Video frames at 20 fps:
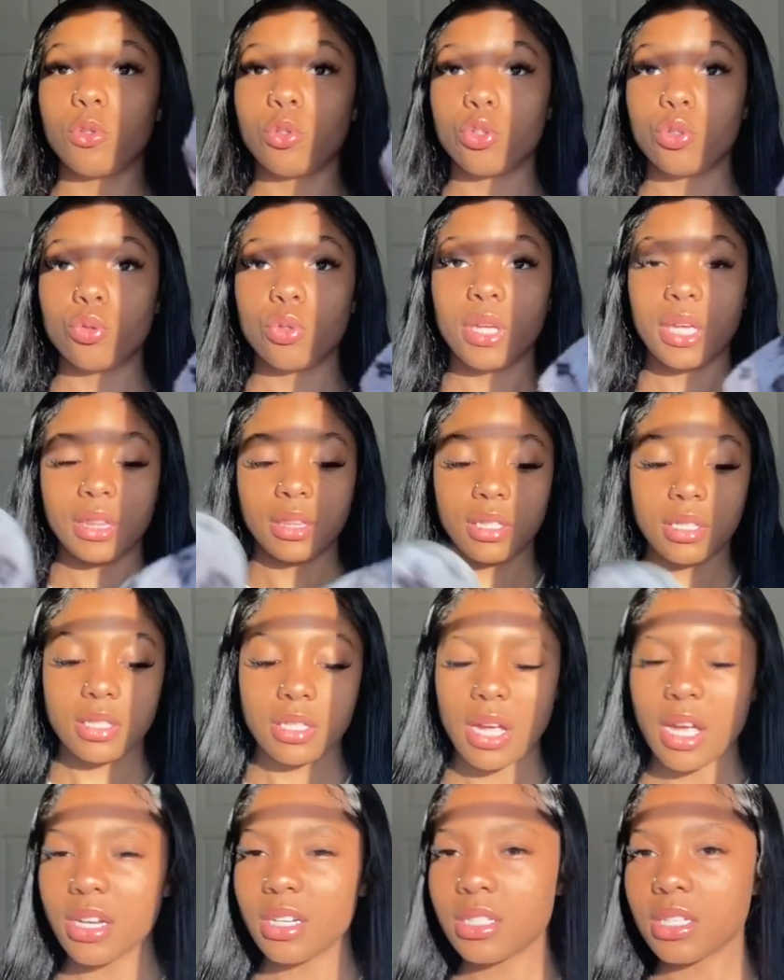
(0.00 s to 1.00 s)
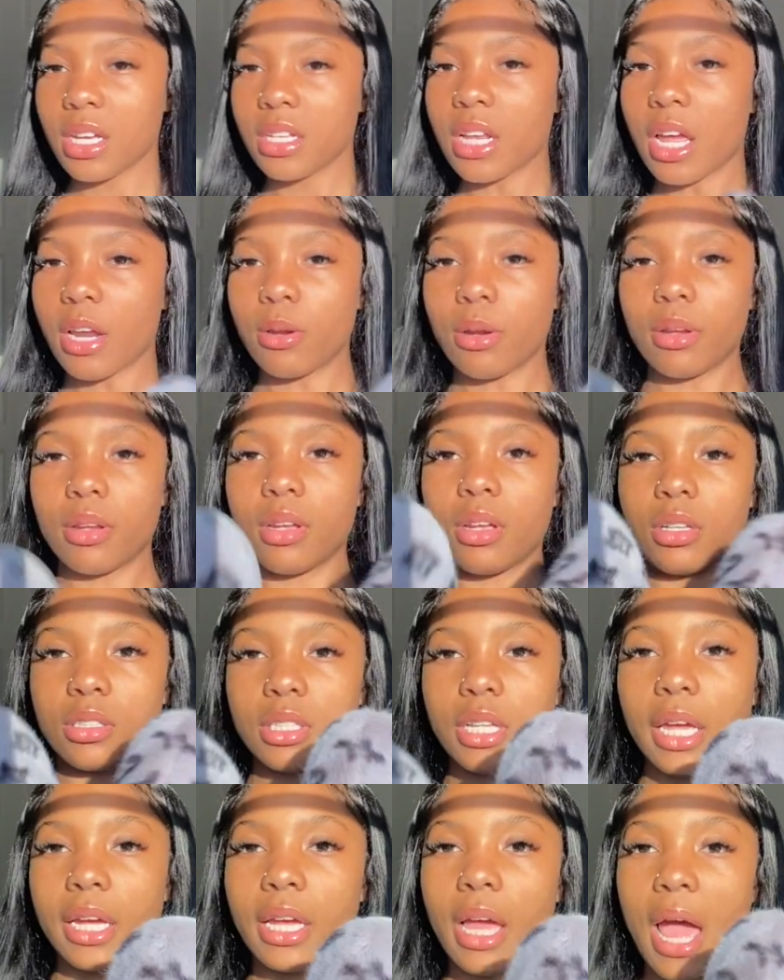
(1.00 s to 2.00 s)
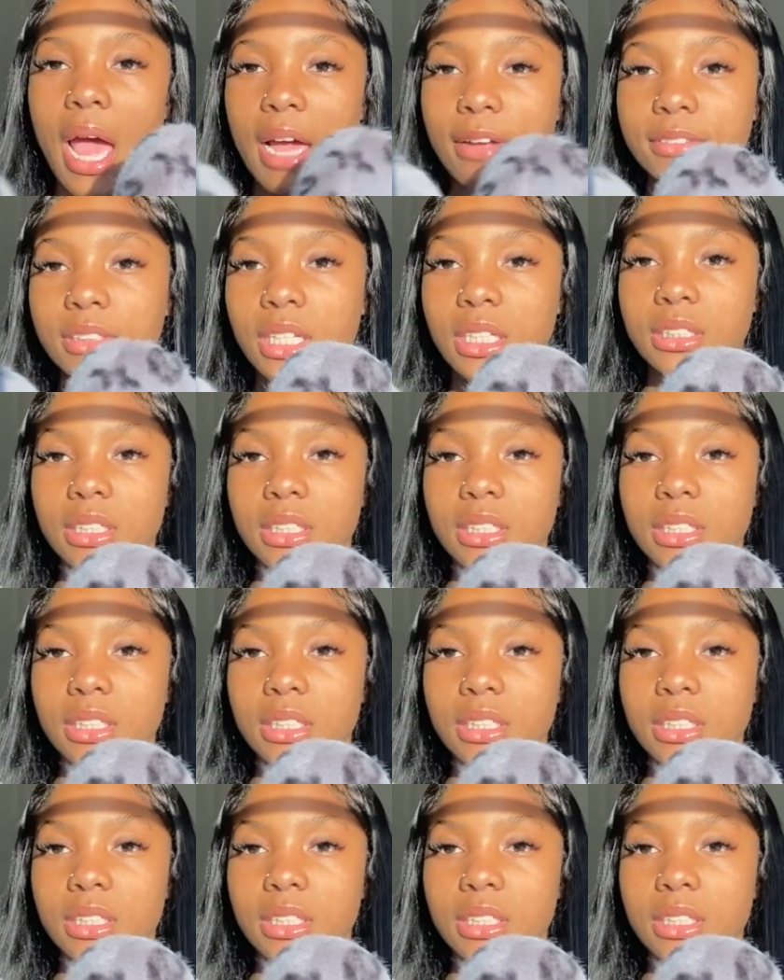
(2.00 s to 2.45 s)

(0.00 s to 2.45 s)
do get these kind of size I don't like a half size